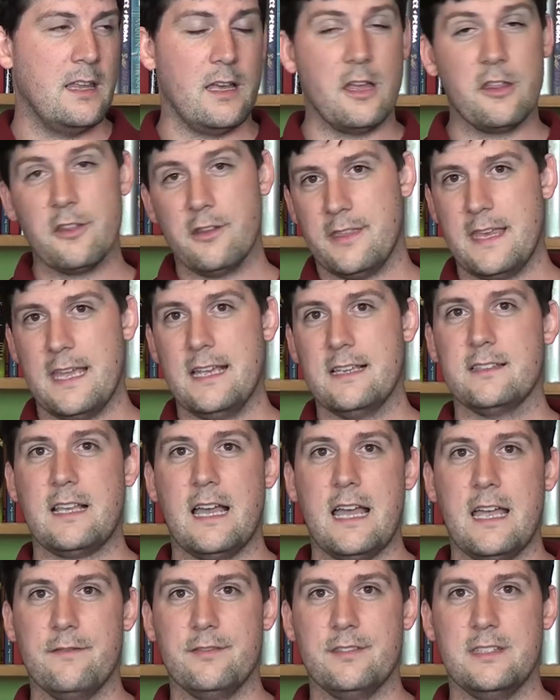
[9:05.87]
Other things,
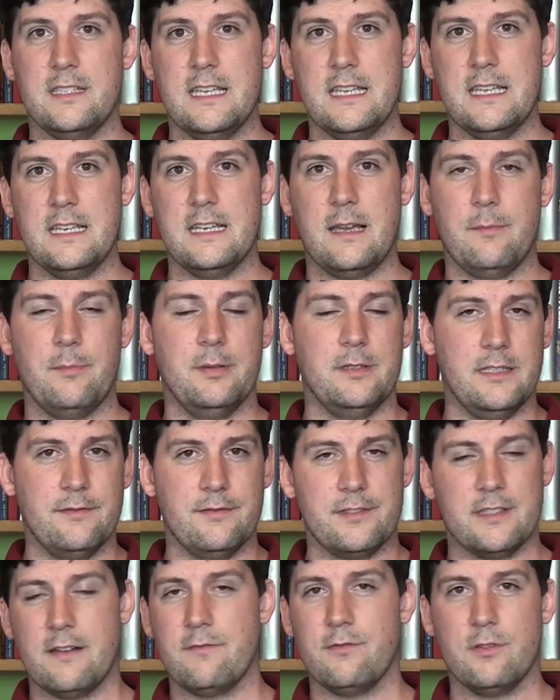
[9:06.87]
I have seen, I
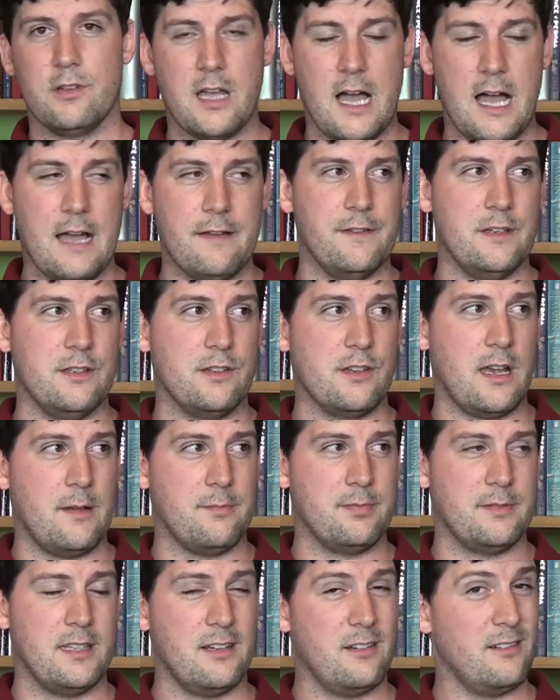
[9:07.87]
believe, several coffee
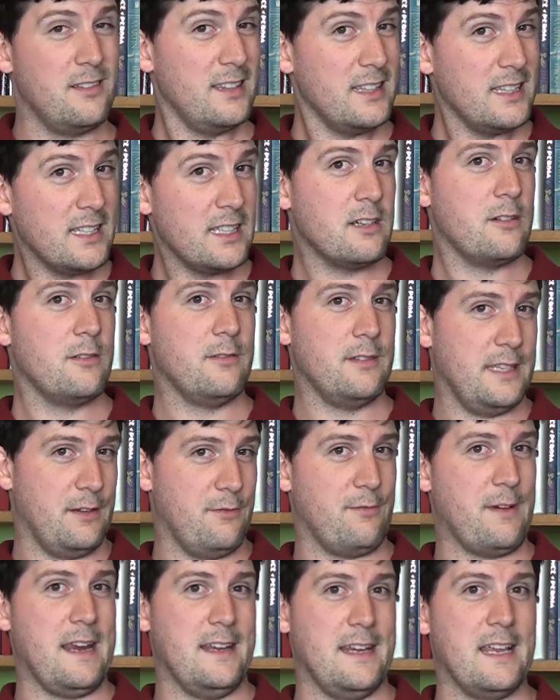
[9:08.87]
shops that are literally
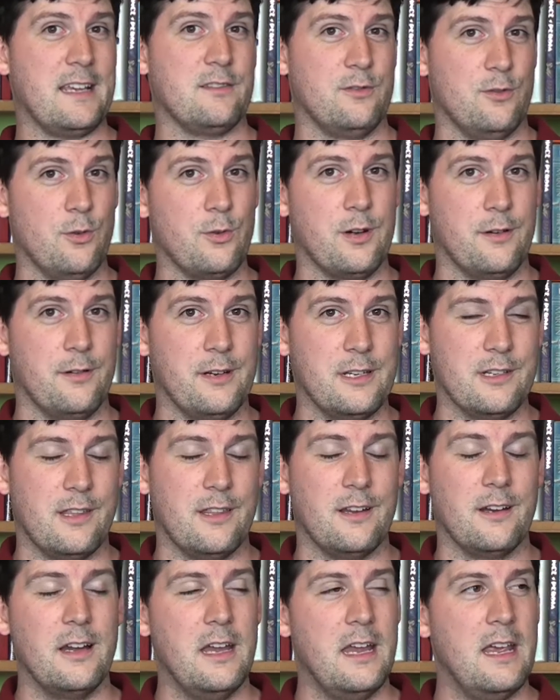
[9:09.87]
right next door to each
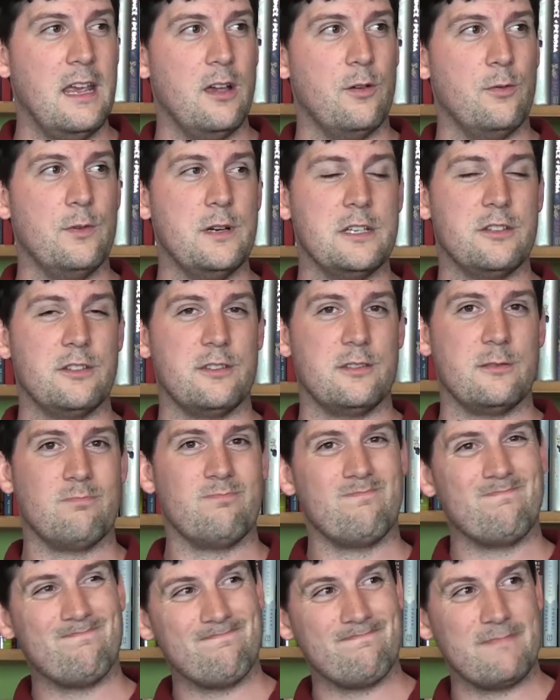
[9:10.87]
other, which
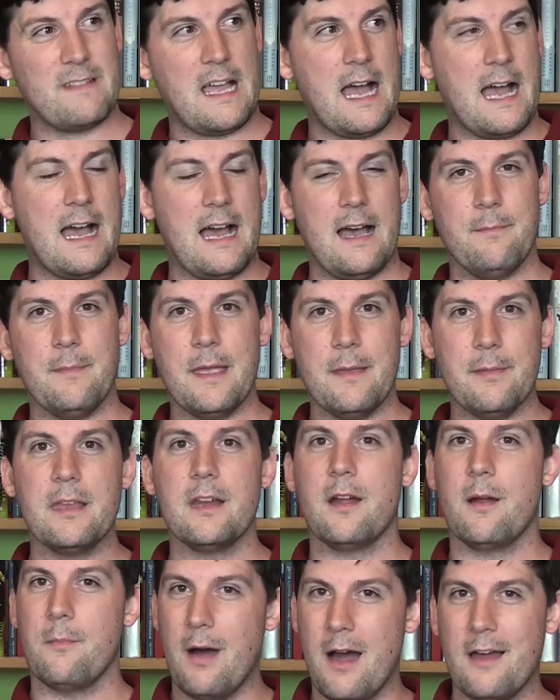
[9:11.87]
maybe
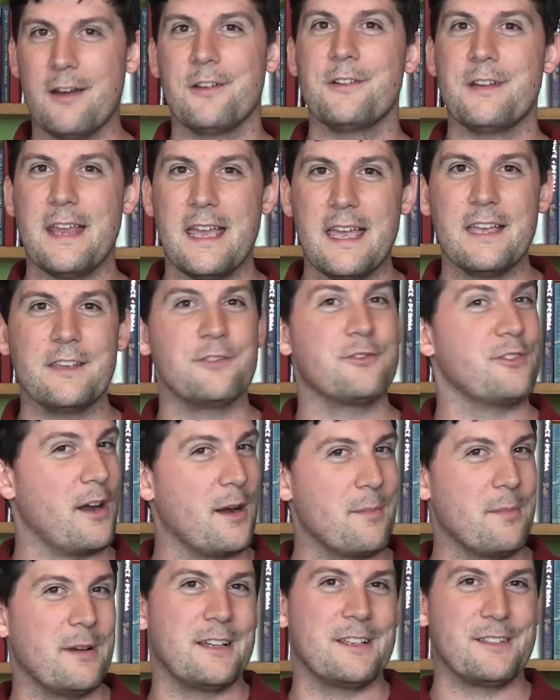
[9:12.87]
in our modern day, a
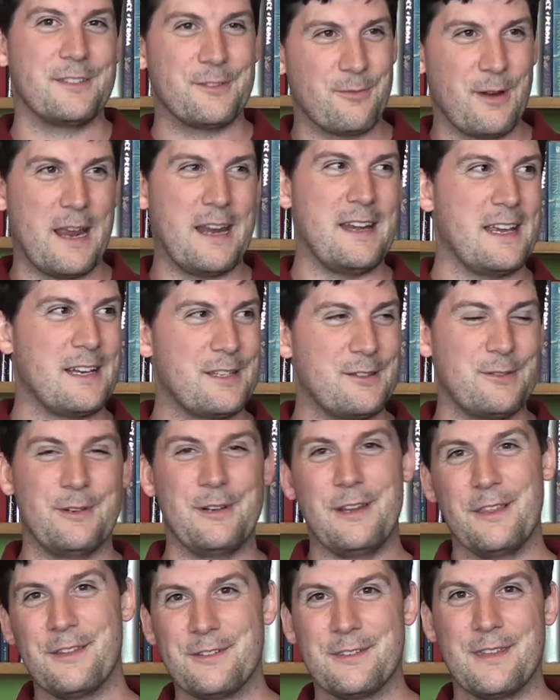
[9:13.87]
Starbucks right next to
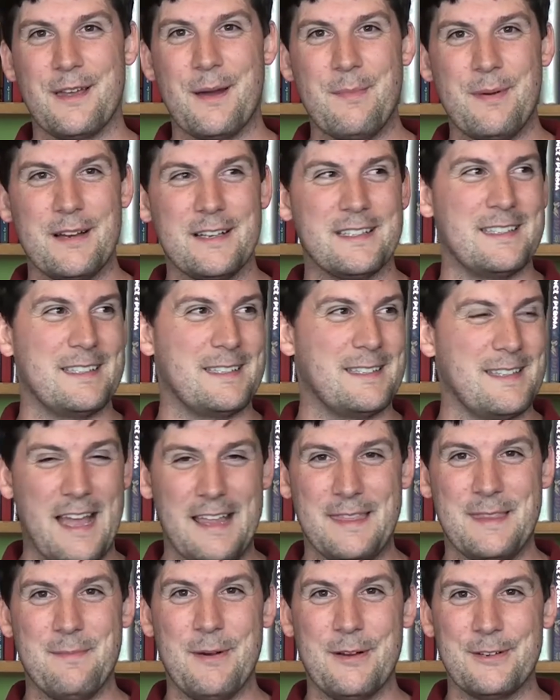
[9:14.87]
another Starbucks is
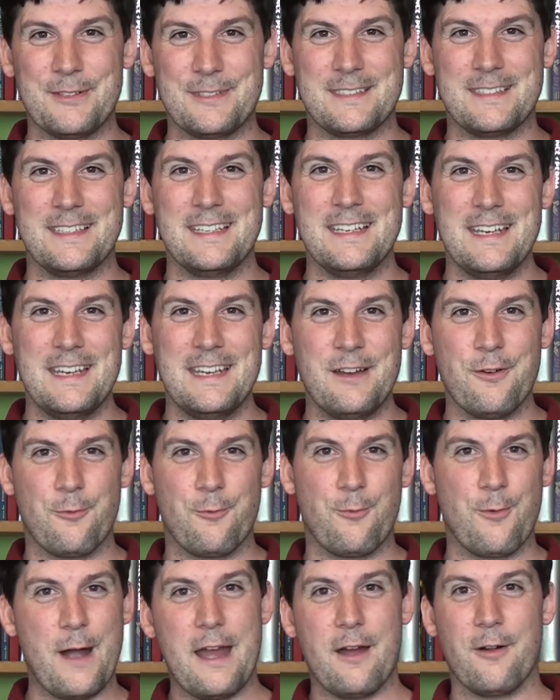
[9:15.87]
not the most
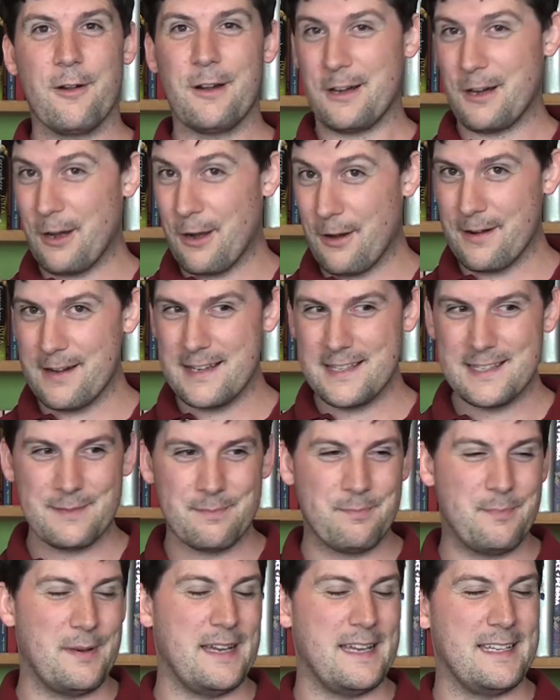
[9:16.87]
rare
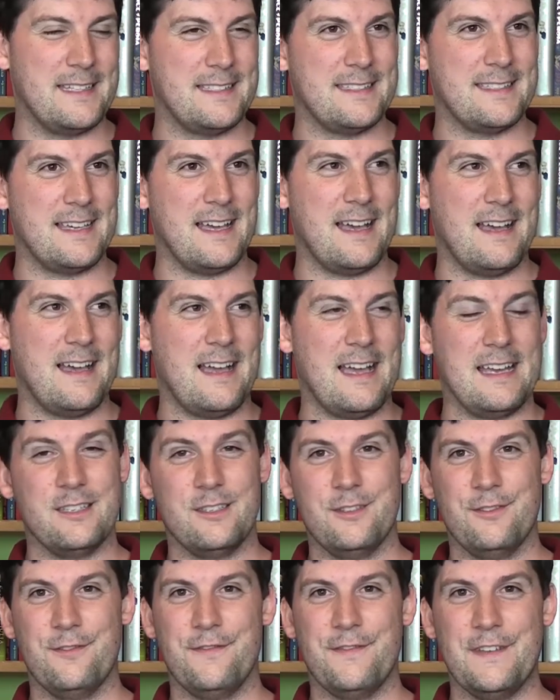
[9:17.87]
occurrence, but I
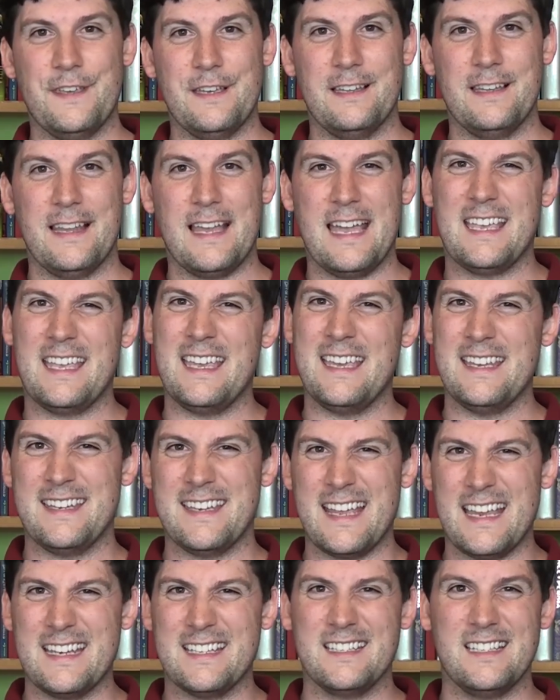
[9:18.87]
do feel like
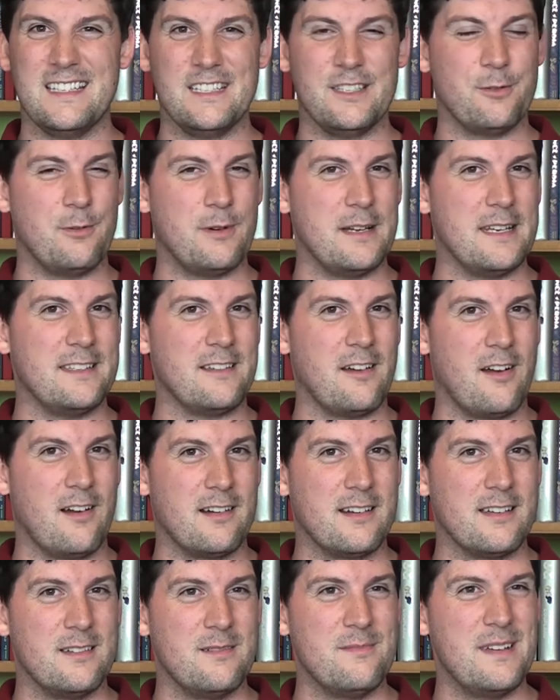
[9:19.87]
in 1920s
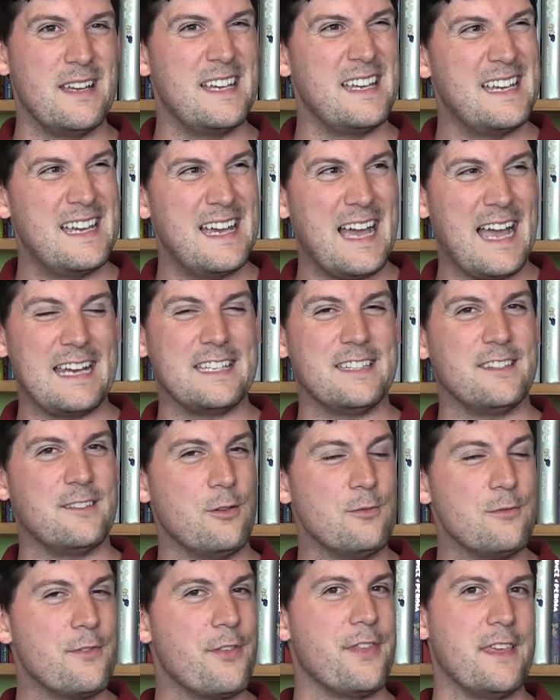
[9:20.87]
Arkham, I
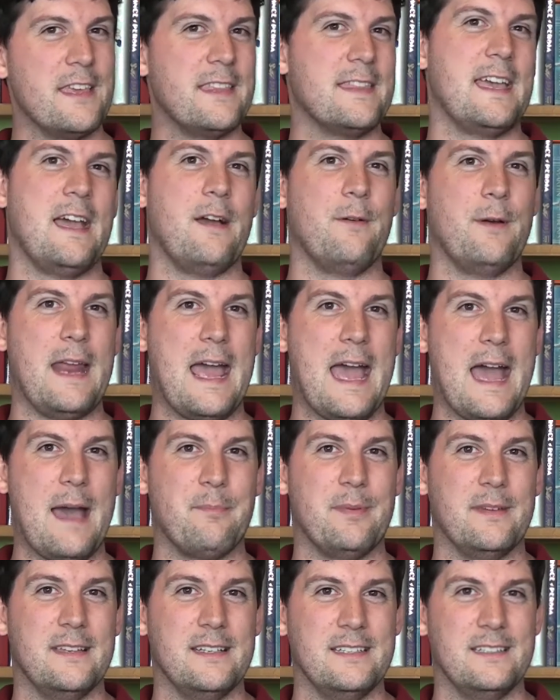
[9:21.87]
don't think that would
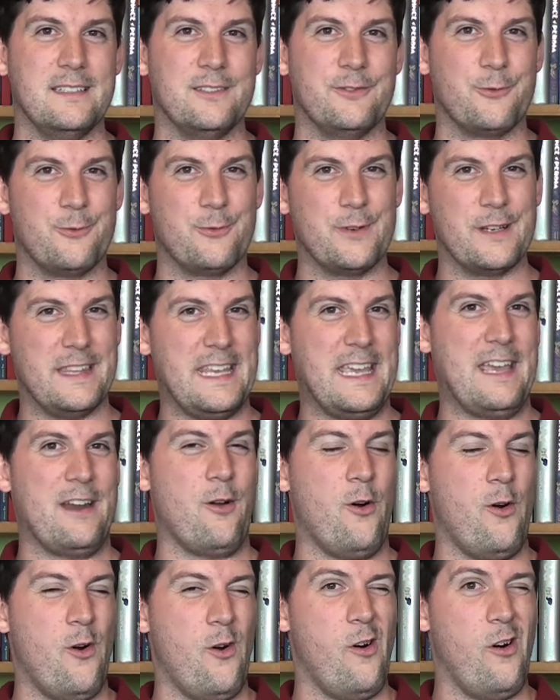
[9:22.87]
happen really at
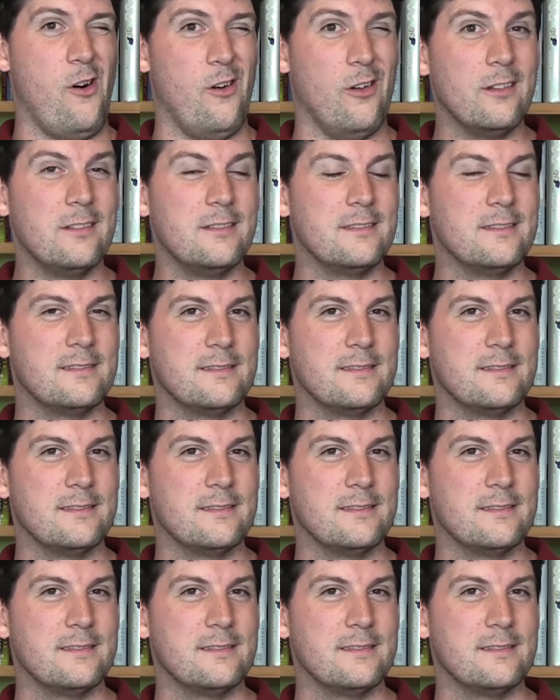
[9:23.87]
all.